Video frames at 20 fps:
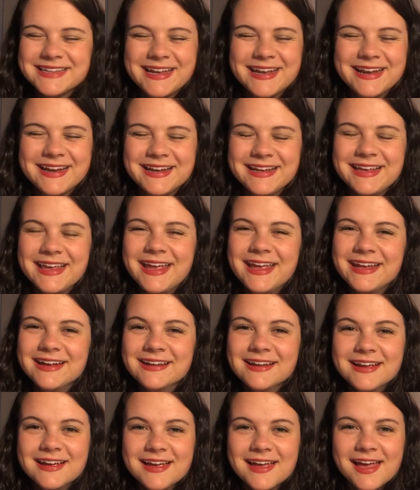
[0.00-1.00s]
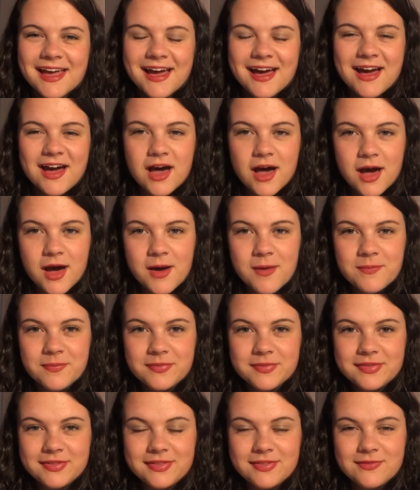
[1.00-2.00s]
I said it
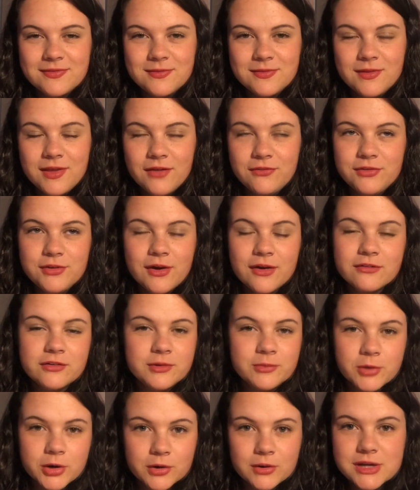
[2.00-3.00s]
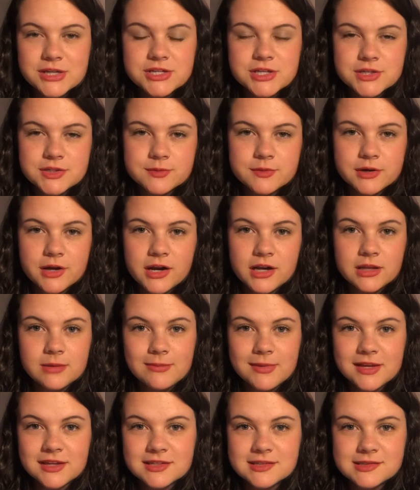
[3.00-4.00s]
again. If you have any more questions
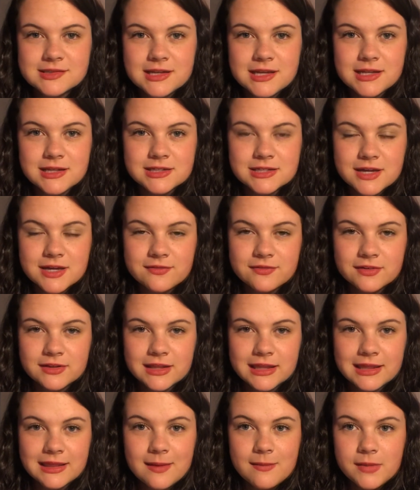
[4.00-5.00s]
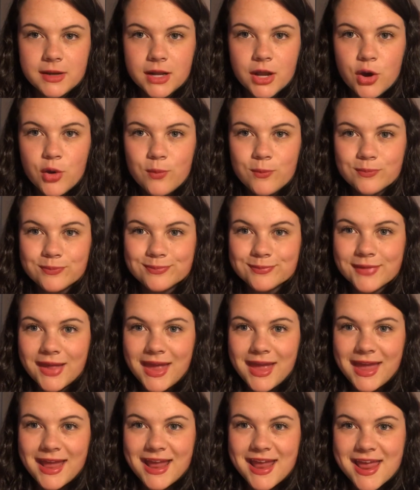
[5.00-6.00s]
regarding meals, then definitely let me know,
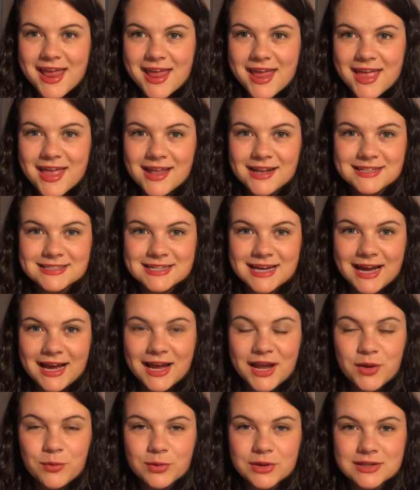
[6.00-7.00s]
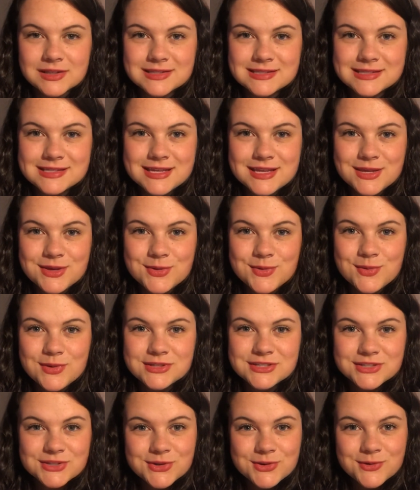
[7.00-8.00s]
and I will see
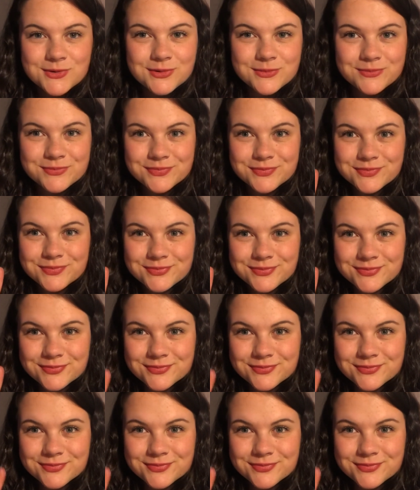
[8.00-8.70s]
you soon.